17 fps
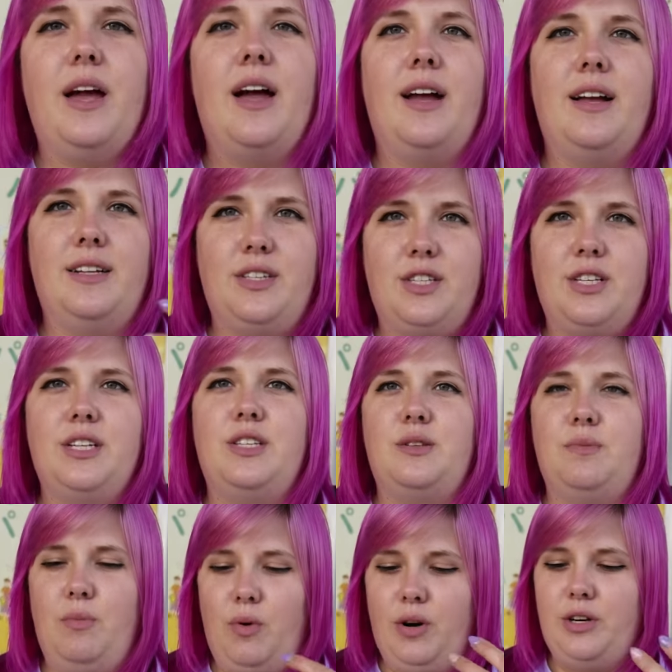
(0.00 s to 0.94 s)
yeah, of like it's,
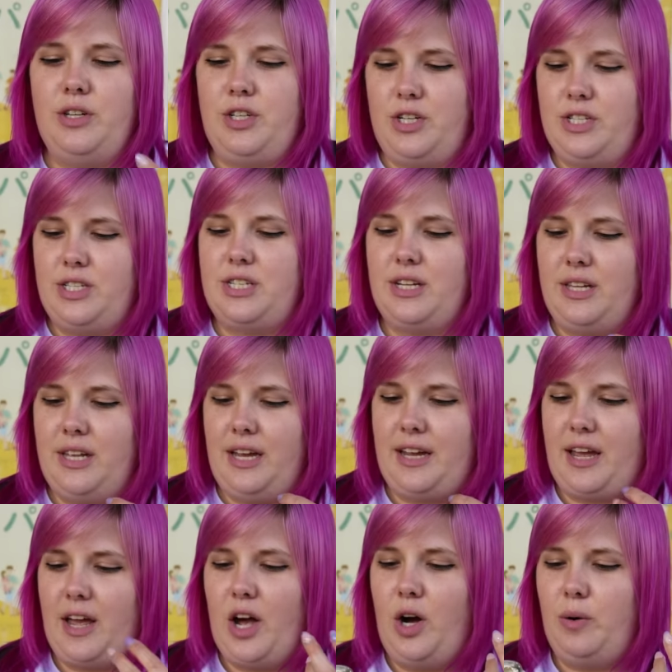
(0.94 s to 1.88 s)
it's the cream. Yeah, it's more just to
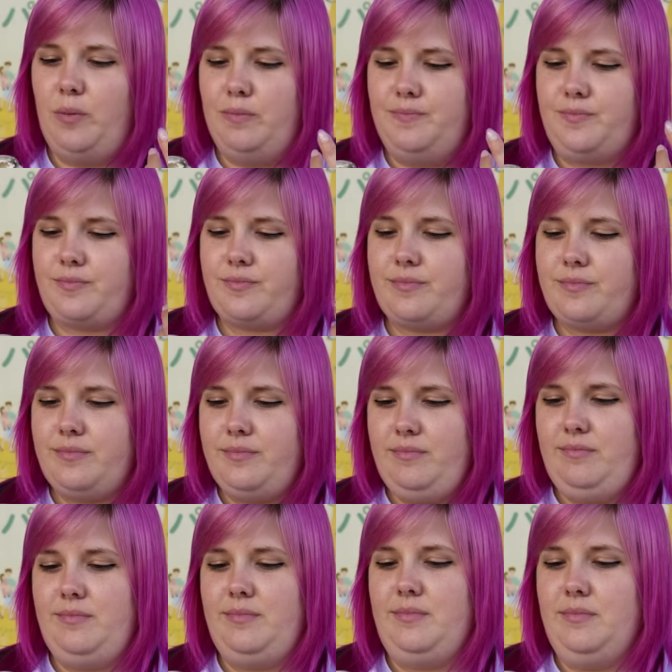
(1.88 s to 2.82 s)
like help
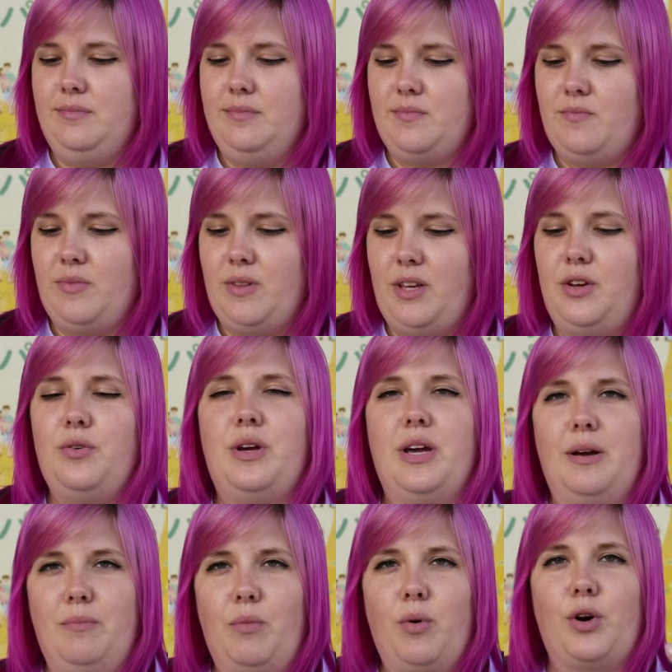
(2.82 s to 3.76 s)
that. You
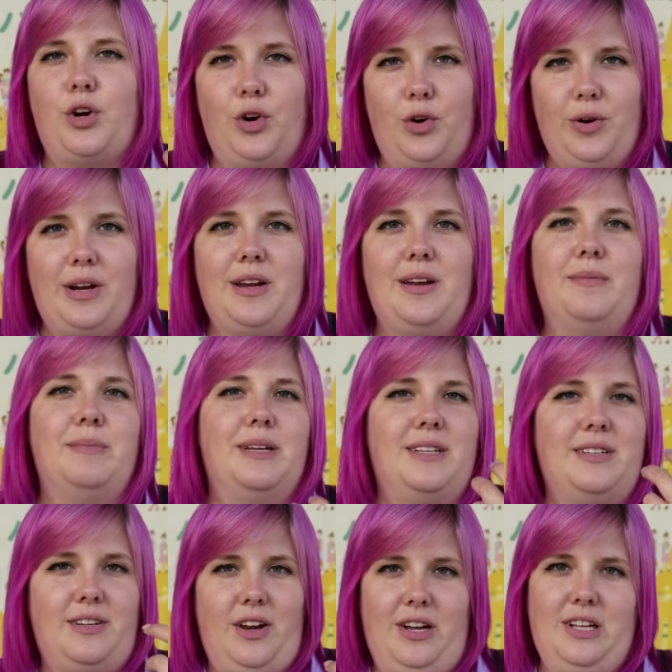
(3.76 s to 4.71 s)
get more cream
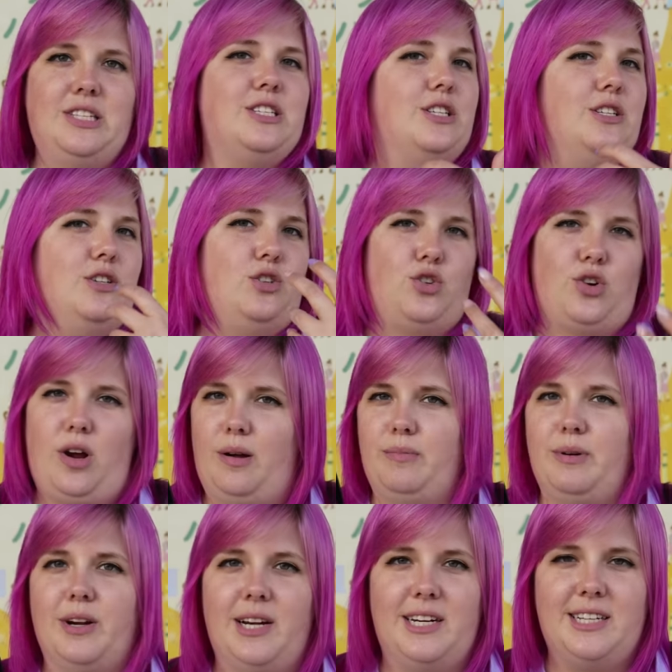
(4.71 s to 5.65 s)
and nuts and
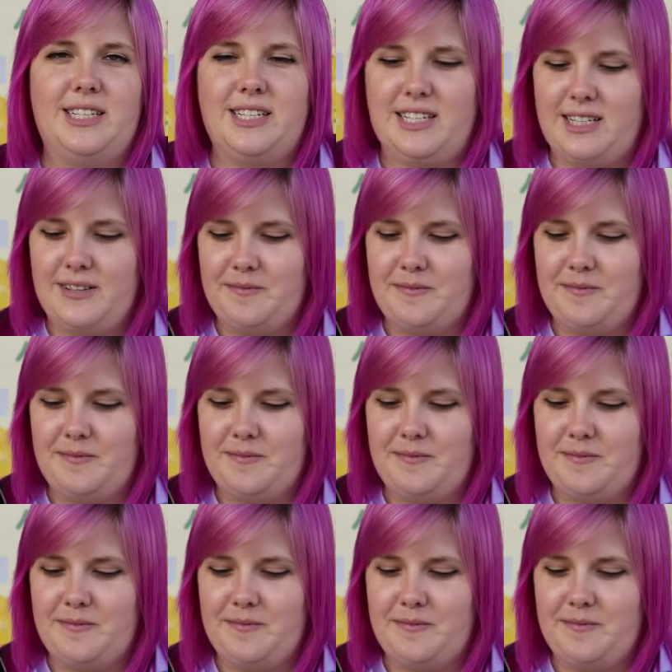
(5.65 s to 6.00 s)
strawberries.